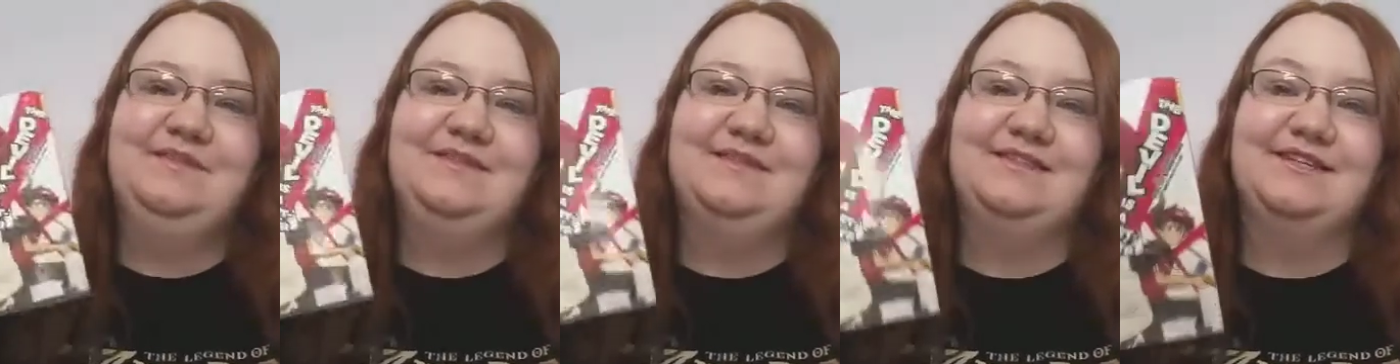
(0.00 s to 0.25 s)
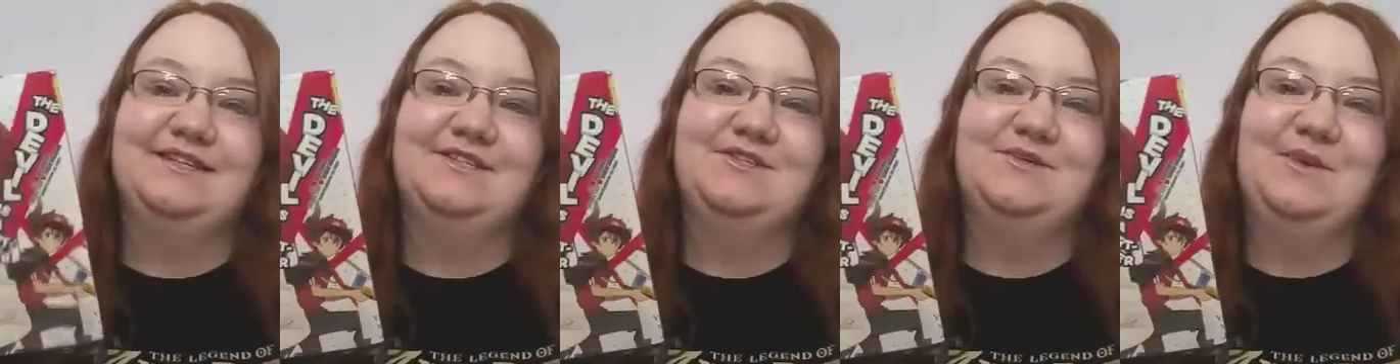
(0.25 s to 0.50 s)

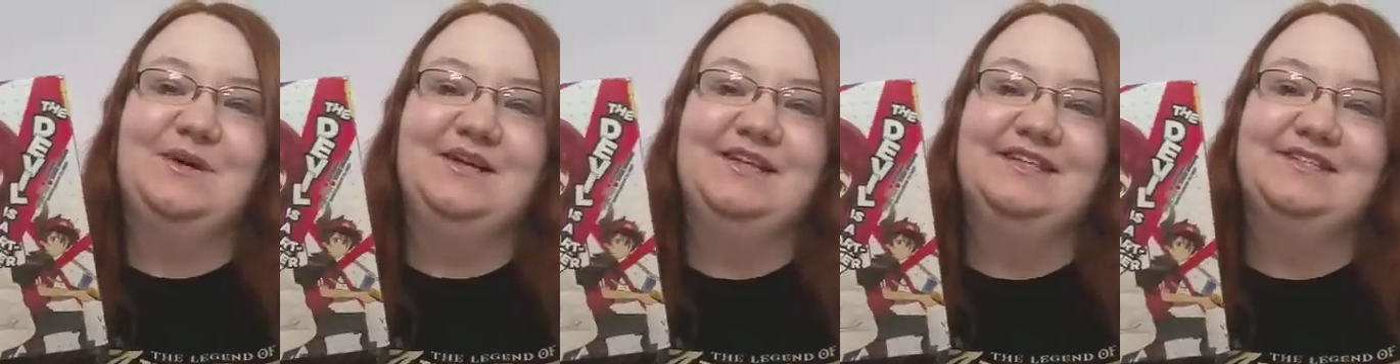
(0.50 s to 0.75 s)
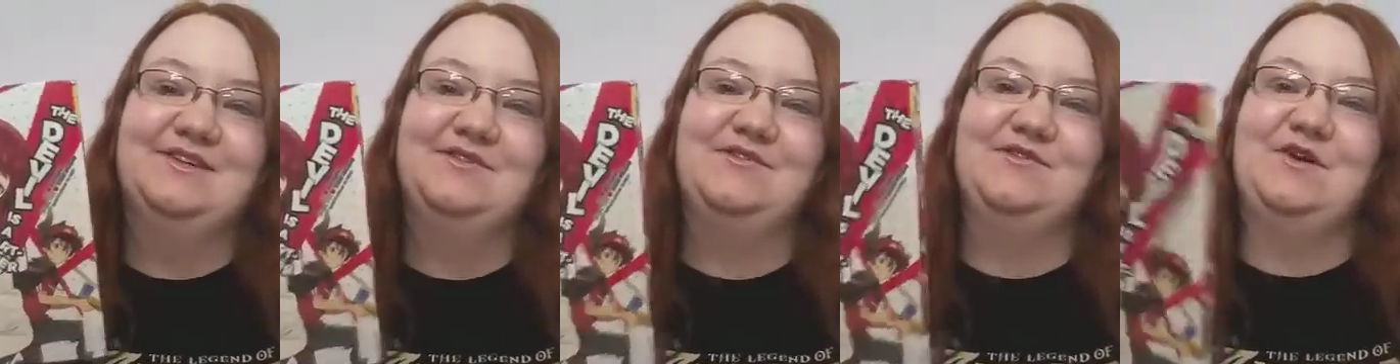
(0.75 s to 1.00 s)
This one
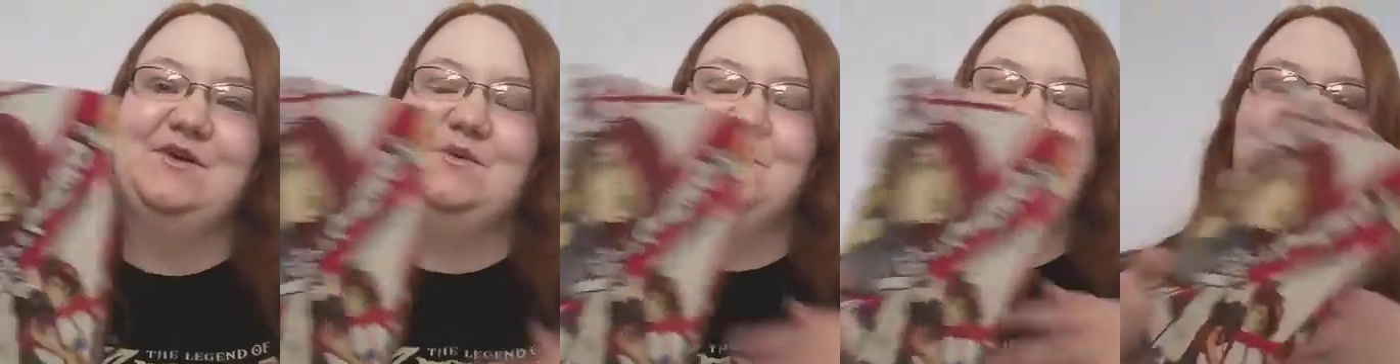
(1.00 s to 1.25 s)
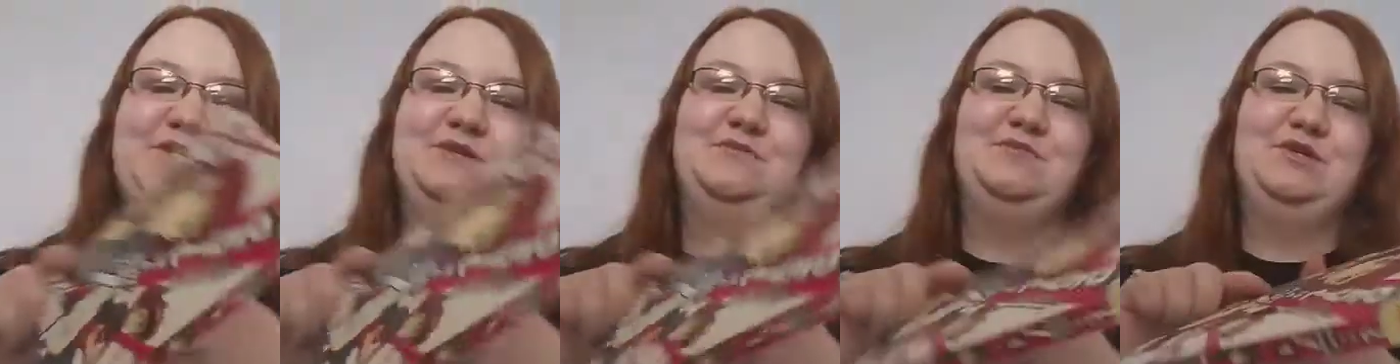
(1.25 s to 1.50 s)
is a fun
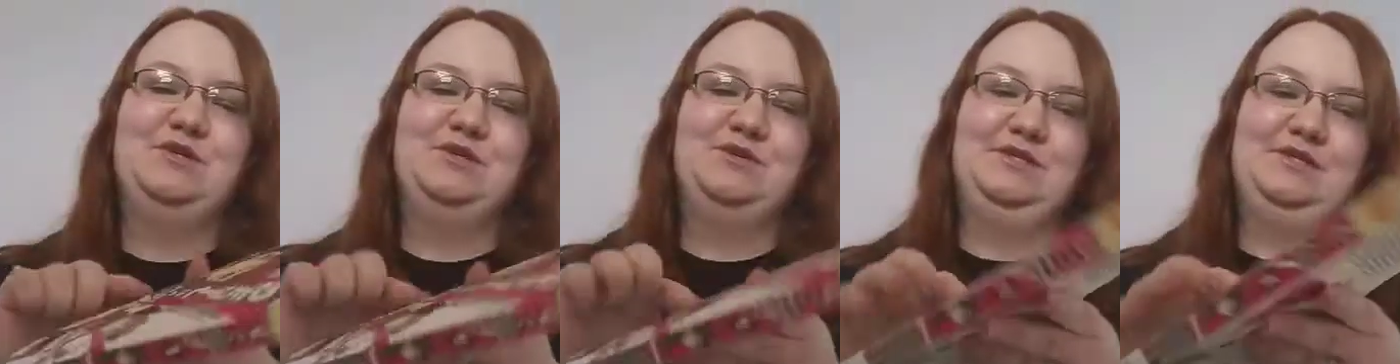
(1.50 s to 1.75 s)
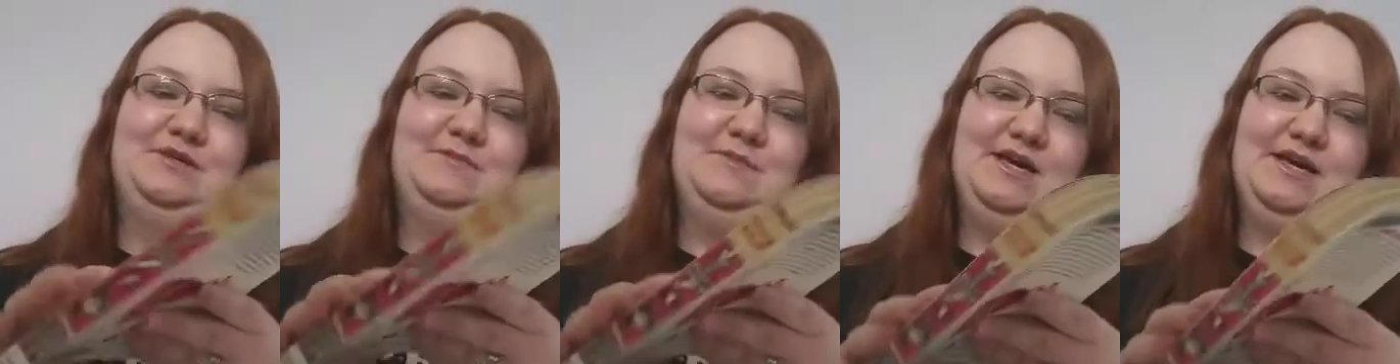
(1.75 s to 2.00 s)
one
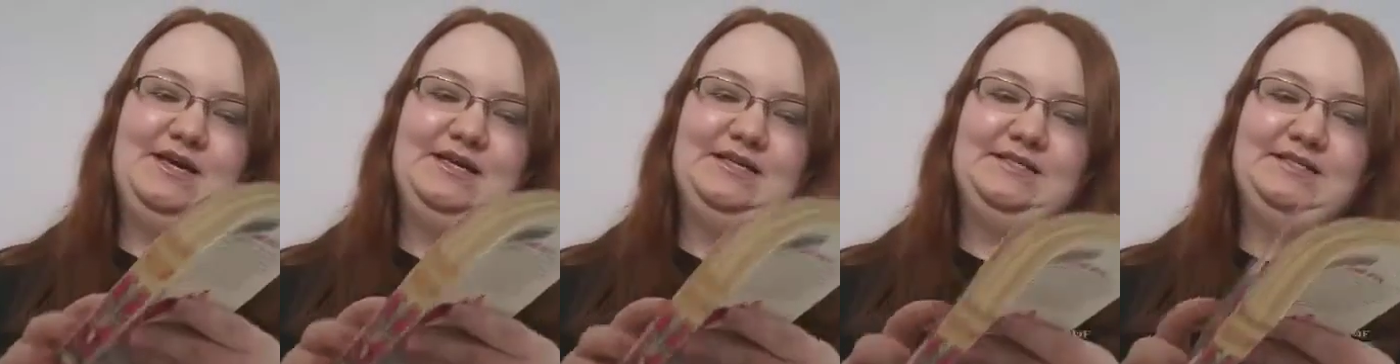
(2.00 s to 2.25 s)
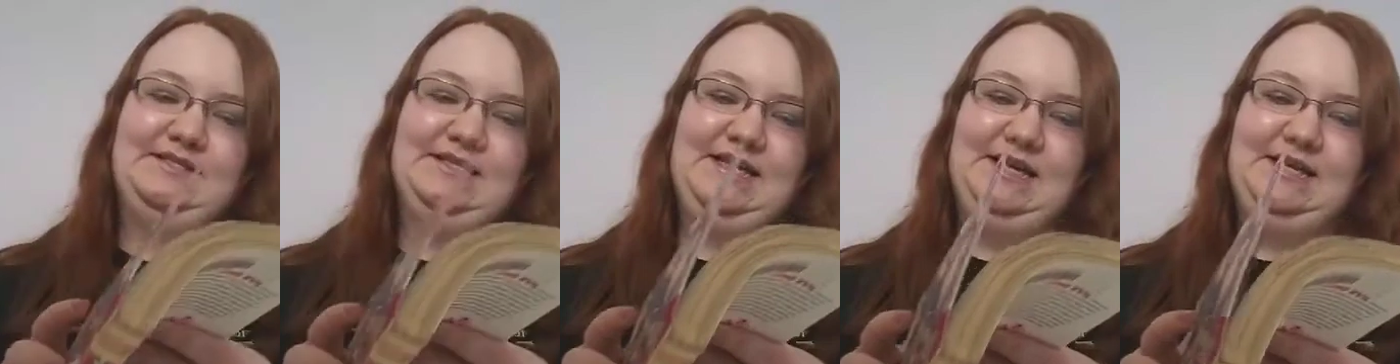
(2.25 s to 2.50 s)
purely
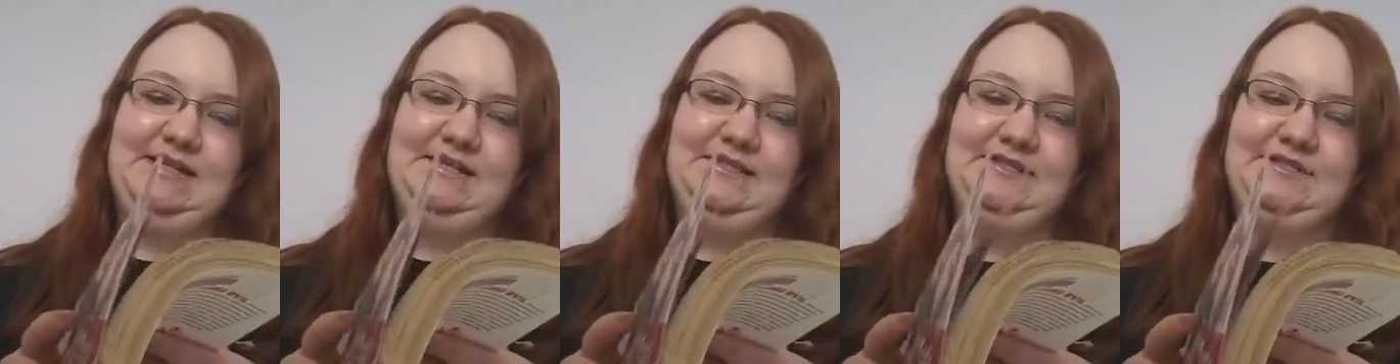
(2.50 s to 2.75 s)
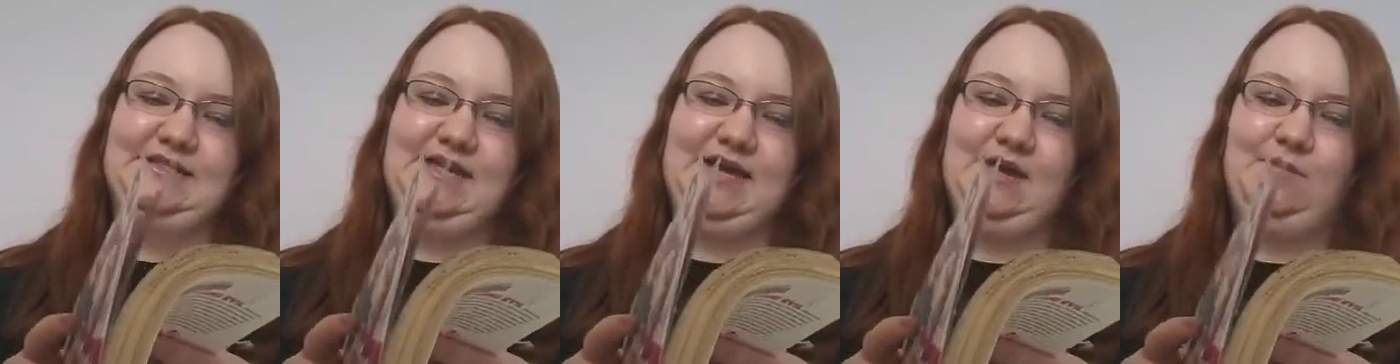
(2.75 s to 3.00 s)
because it
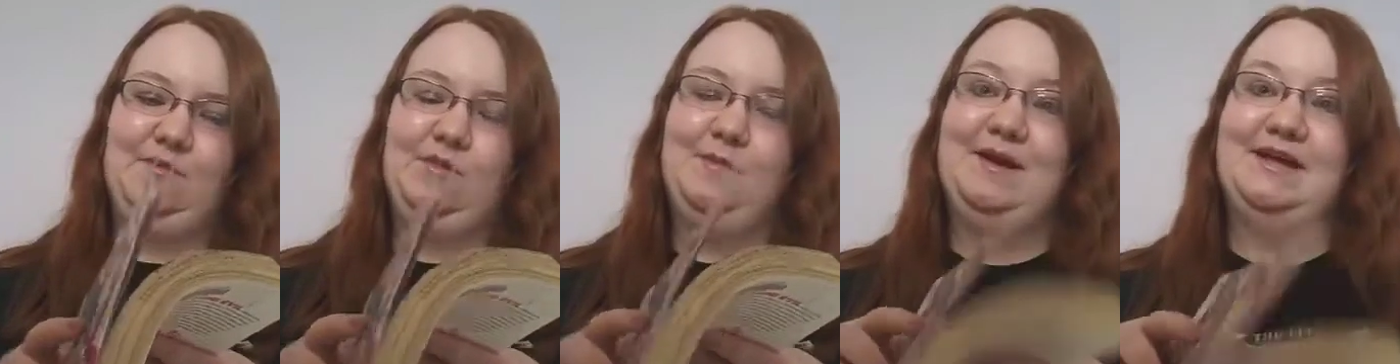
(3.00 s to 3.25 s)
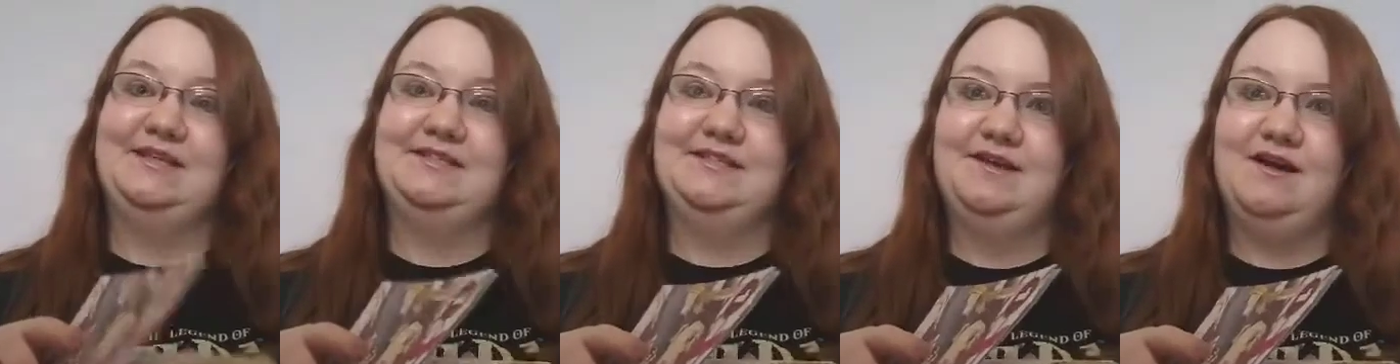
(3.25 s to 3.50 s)
is a
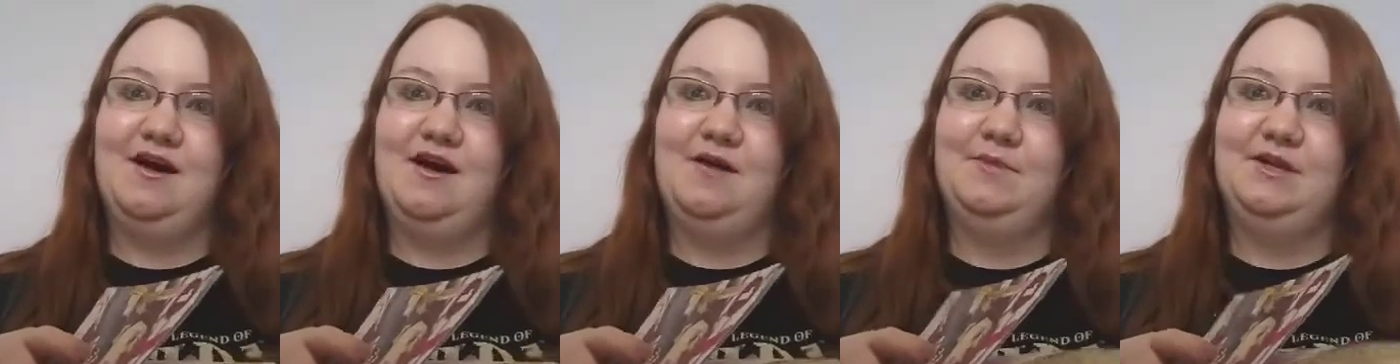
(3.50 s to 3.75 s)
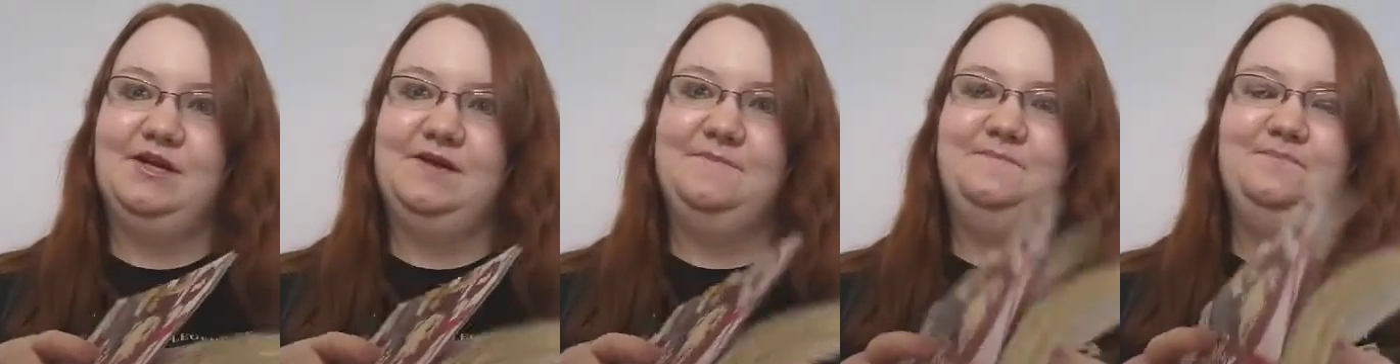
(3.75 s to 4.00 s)
romantic
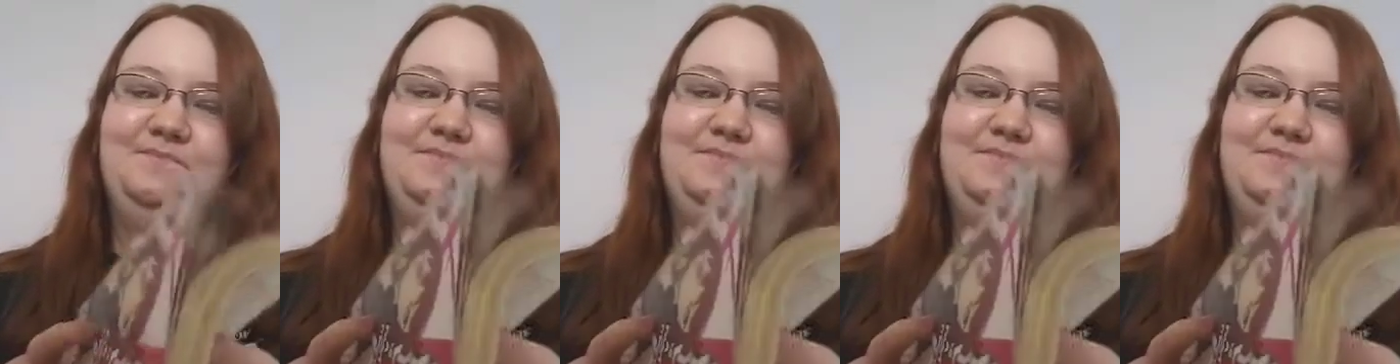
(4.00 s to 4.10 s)
comedy,